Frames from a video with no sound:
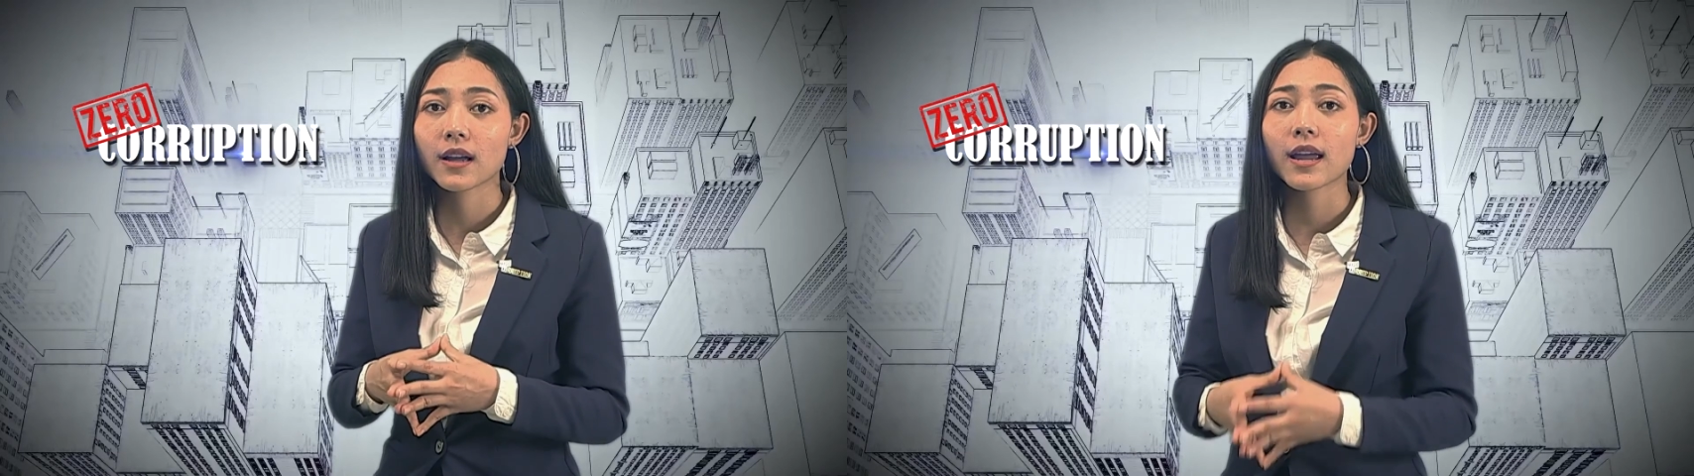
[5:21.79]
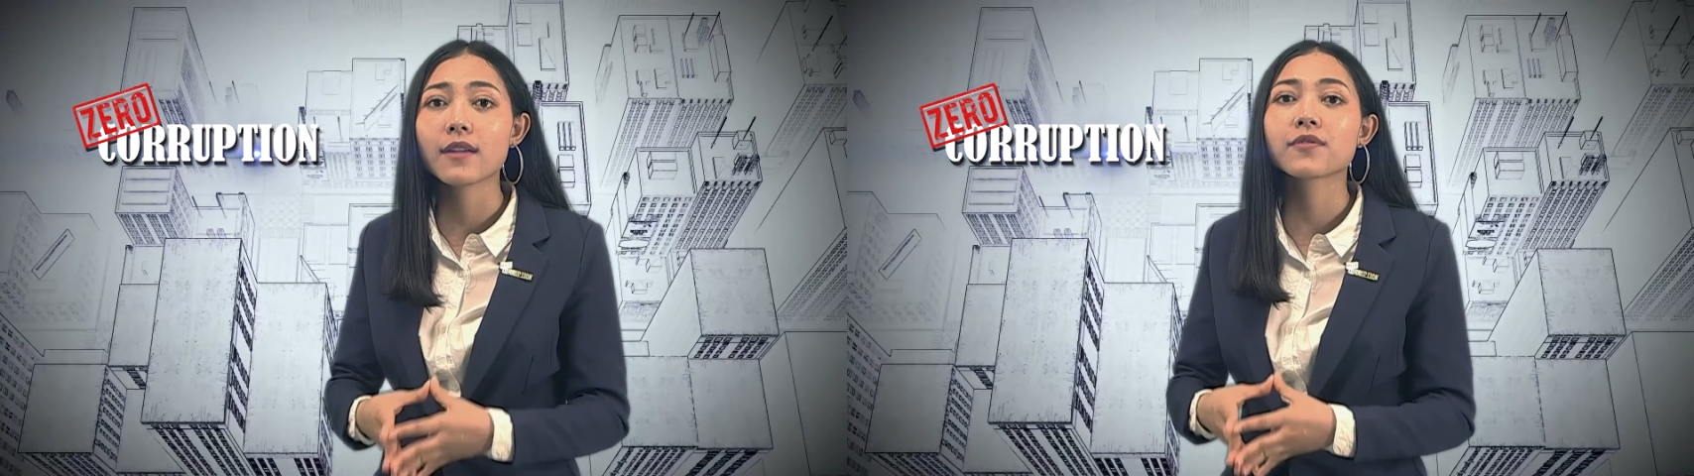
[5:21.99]

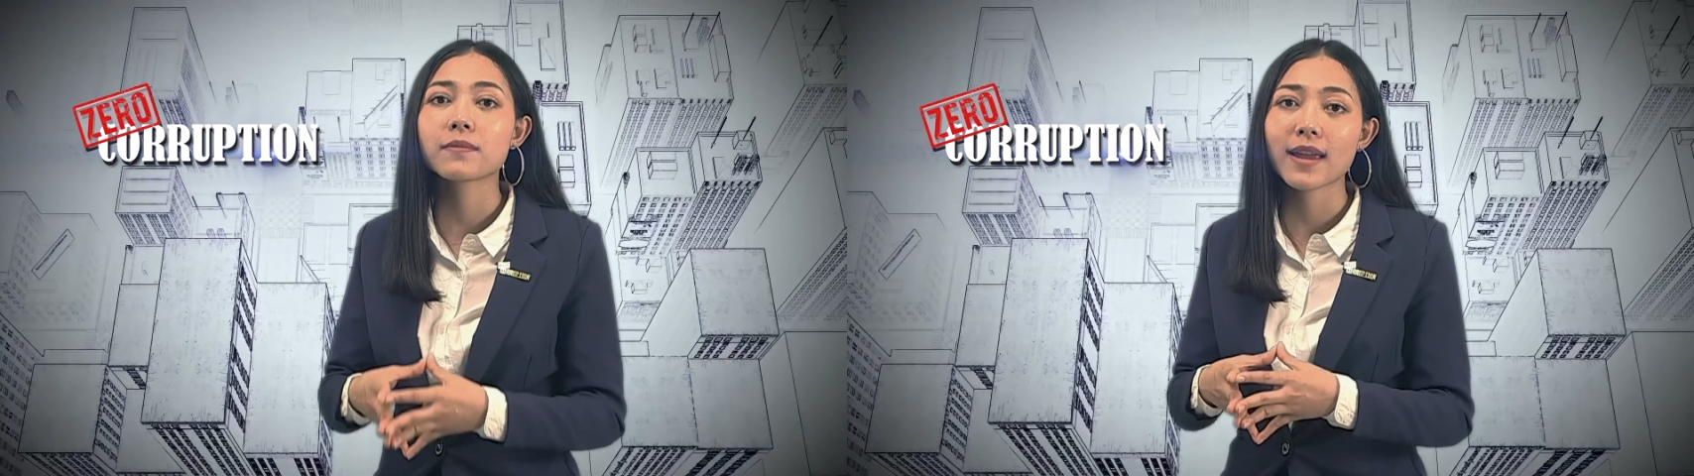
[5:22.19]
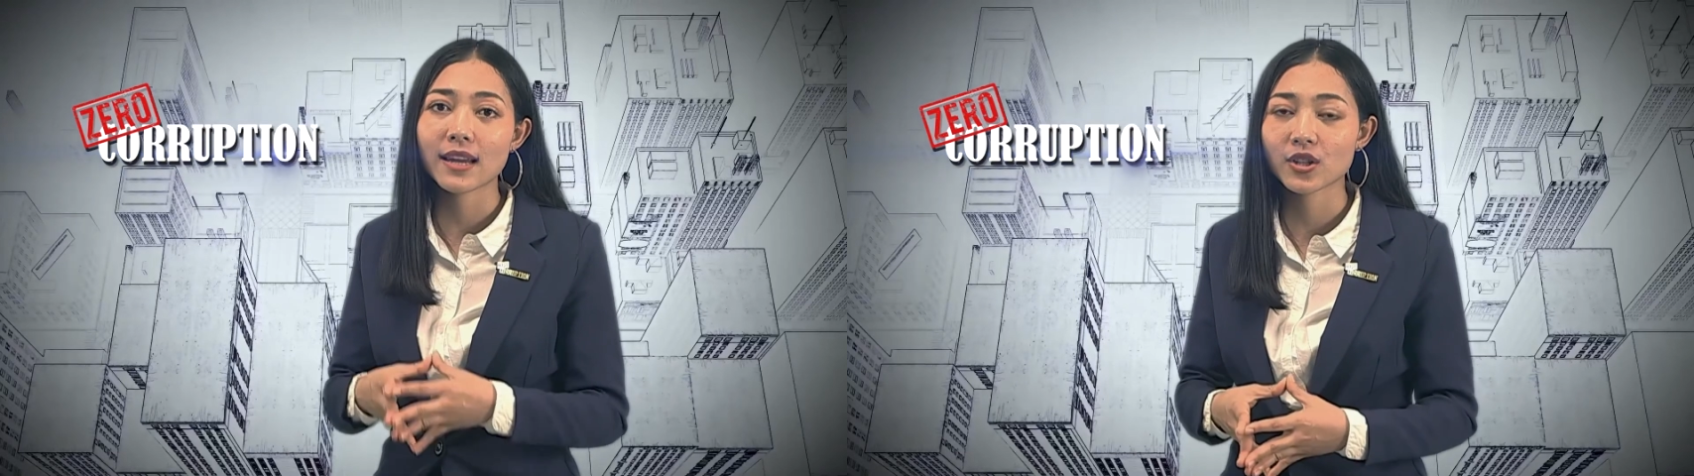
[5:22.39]

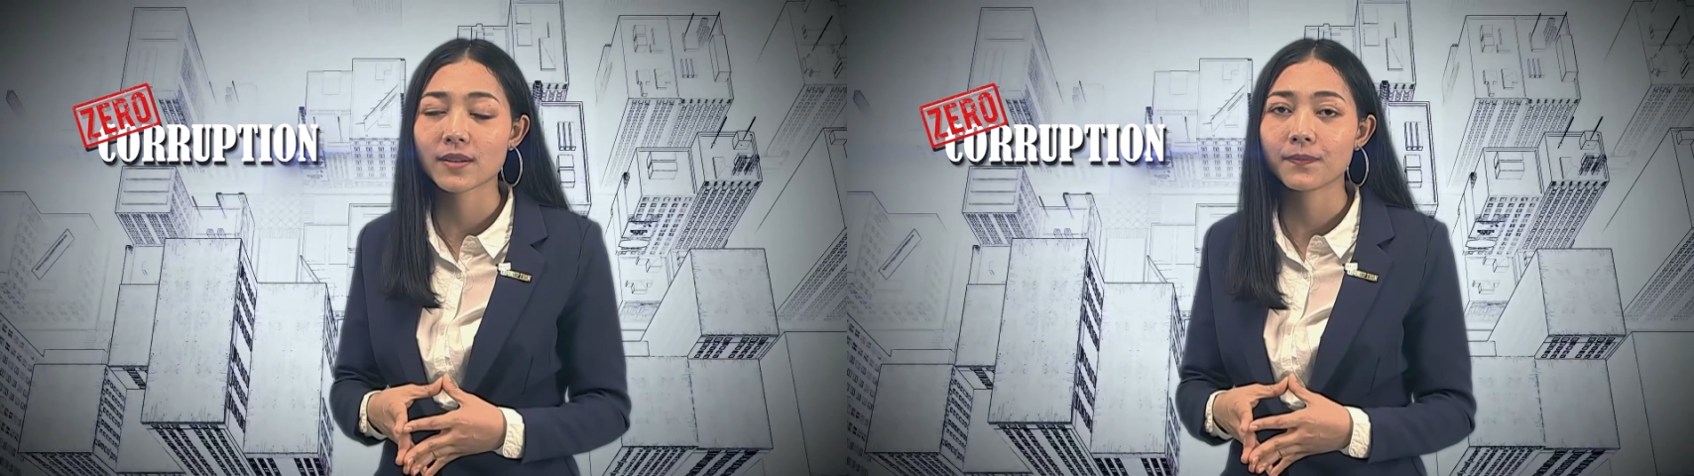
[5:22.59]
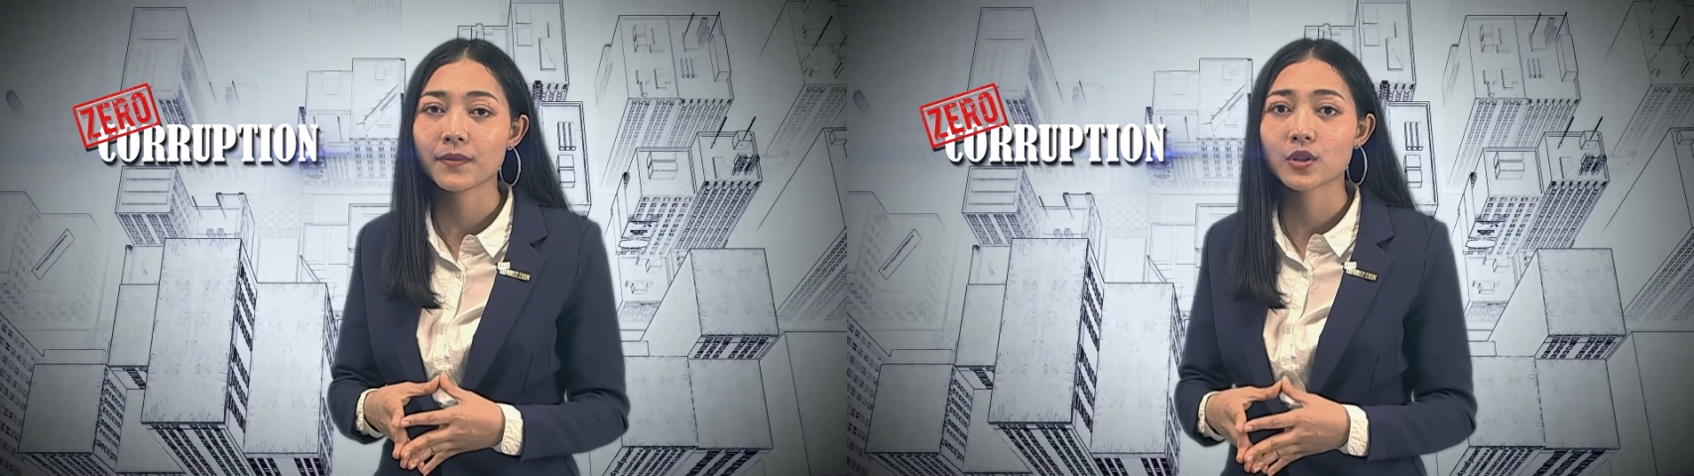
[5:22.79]

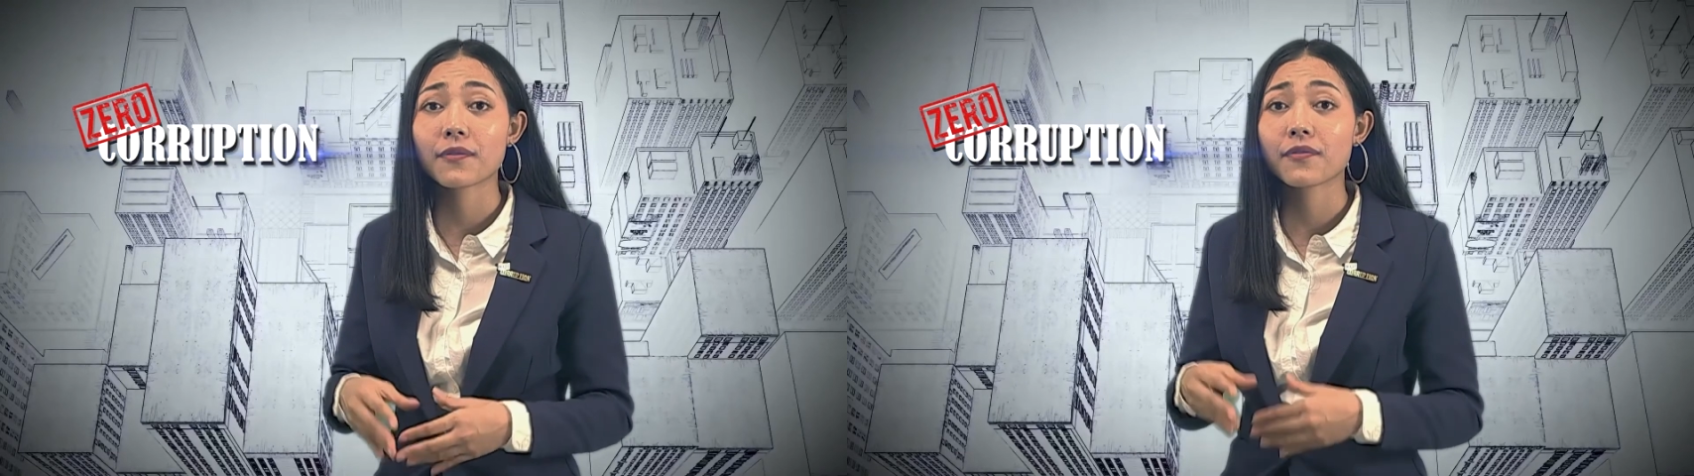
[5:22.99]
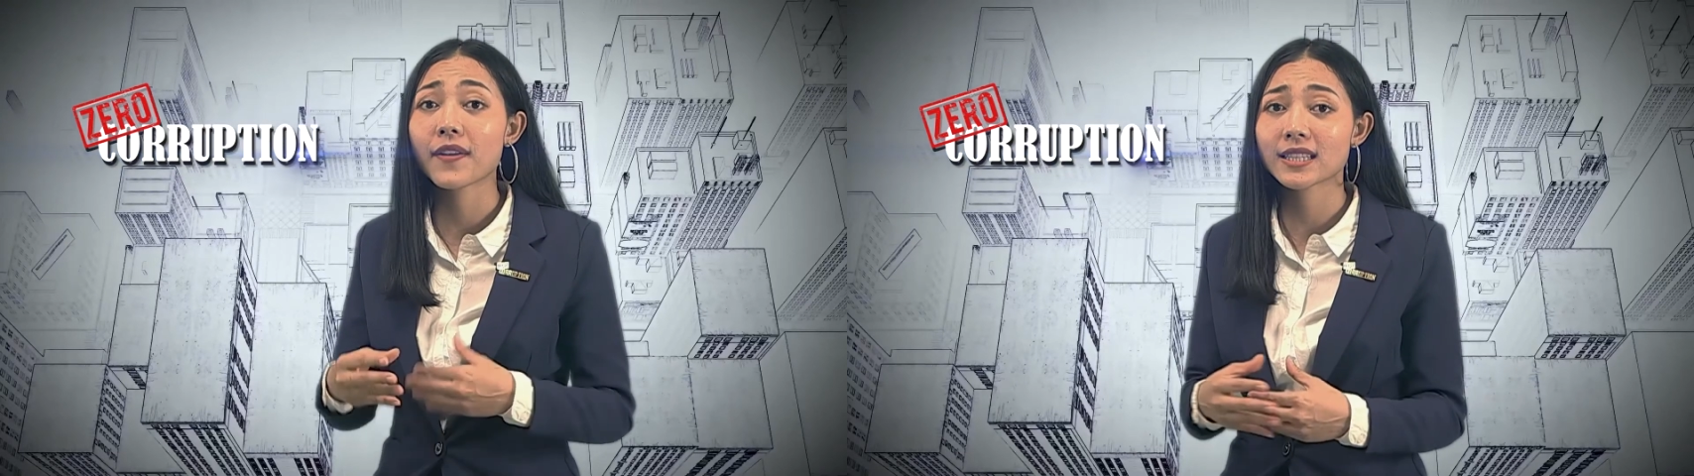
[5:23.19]
information to
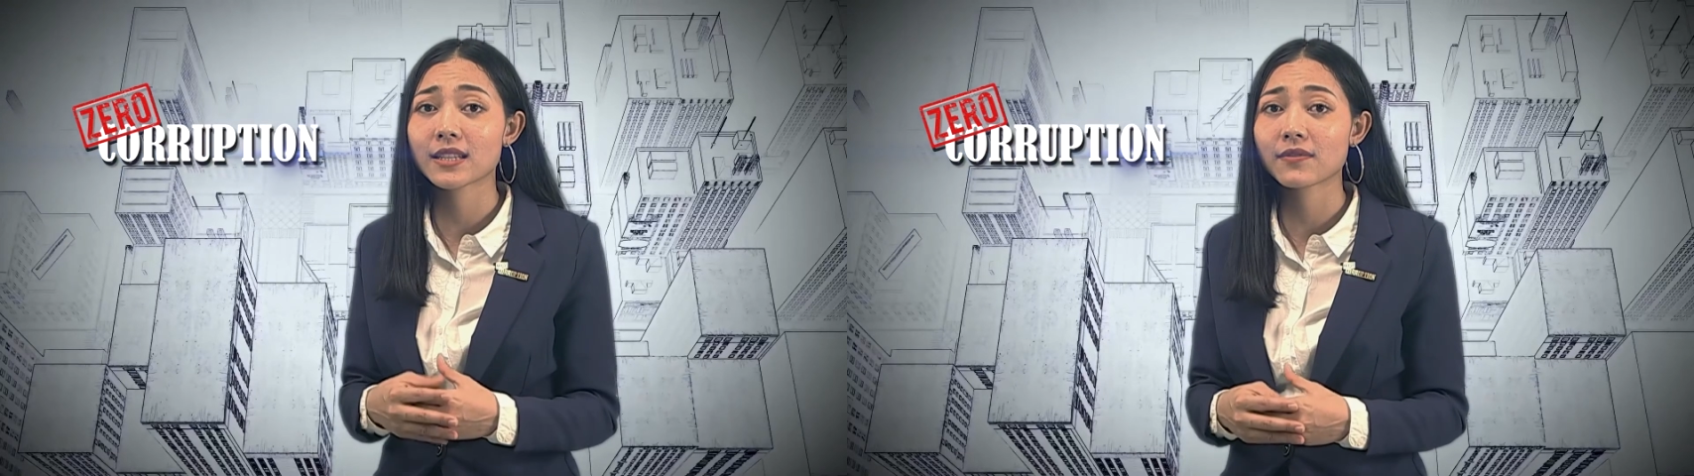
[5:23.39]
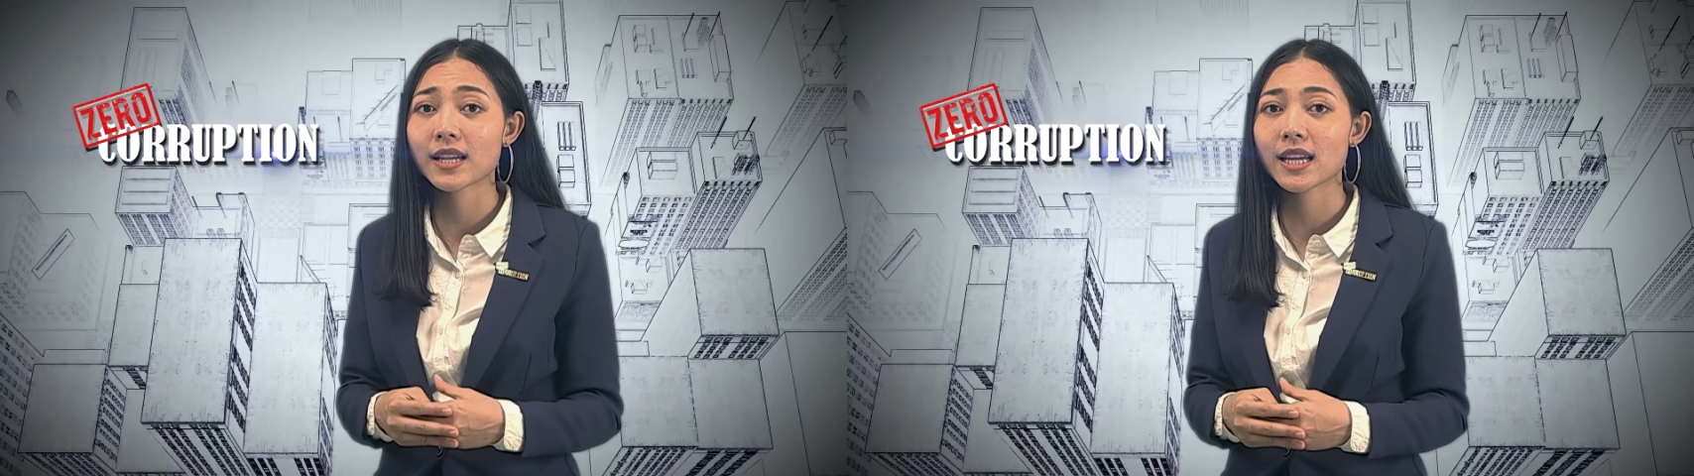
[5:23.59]

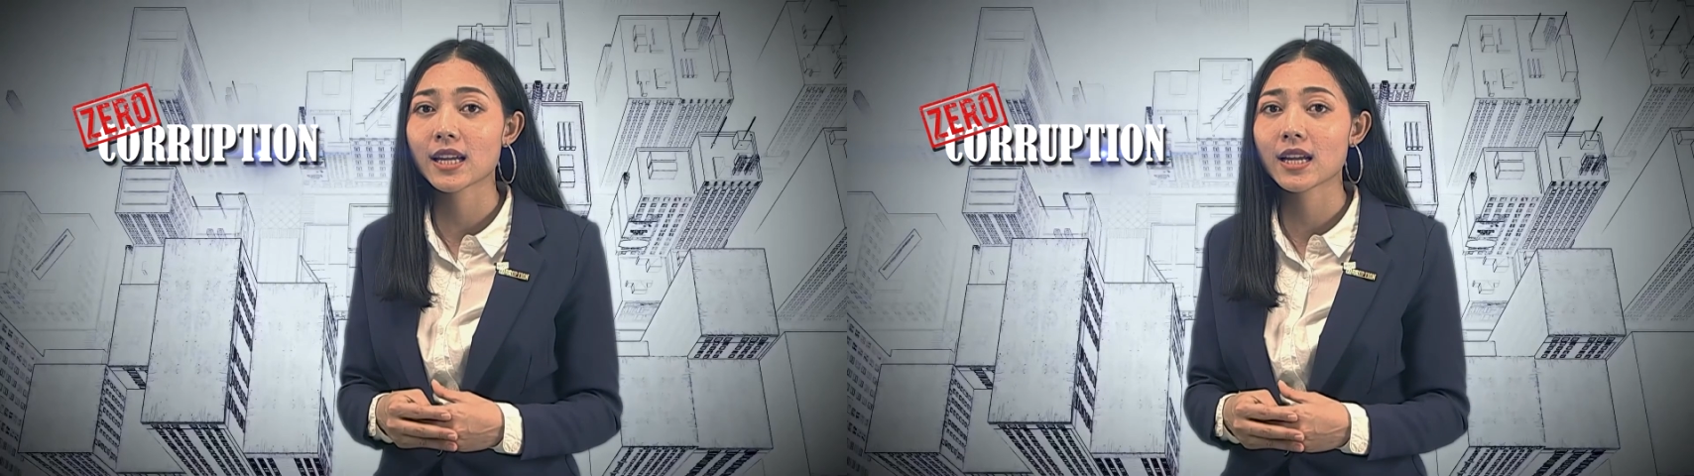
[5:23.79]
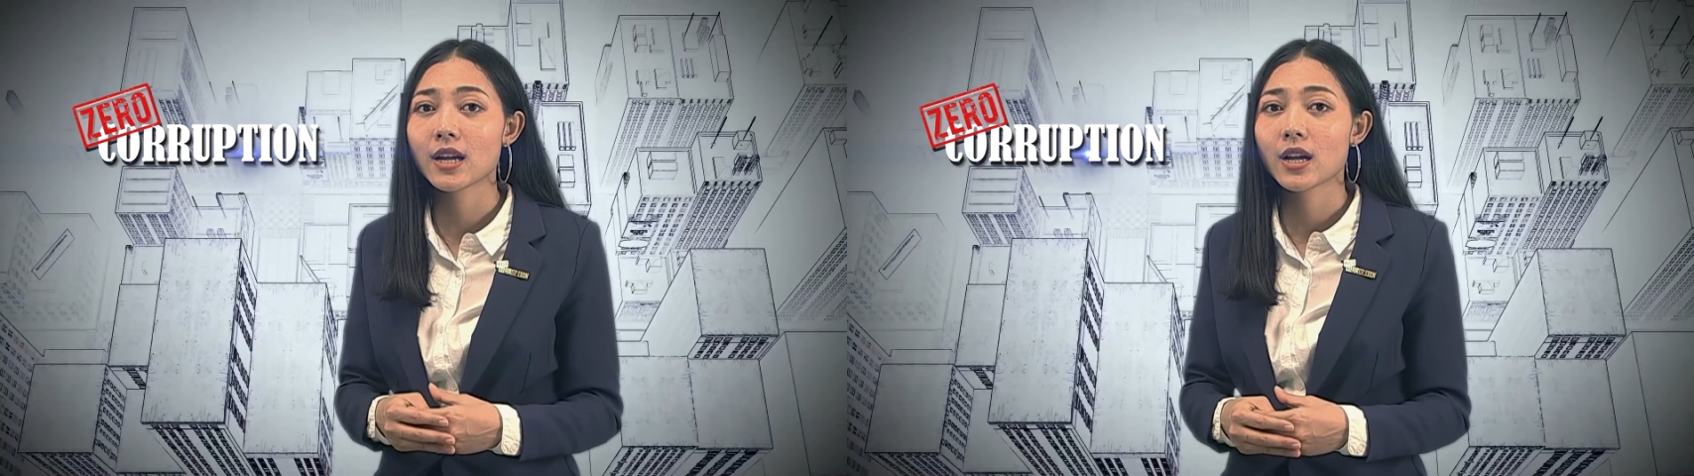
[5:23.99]
effectively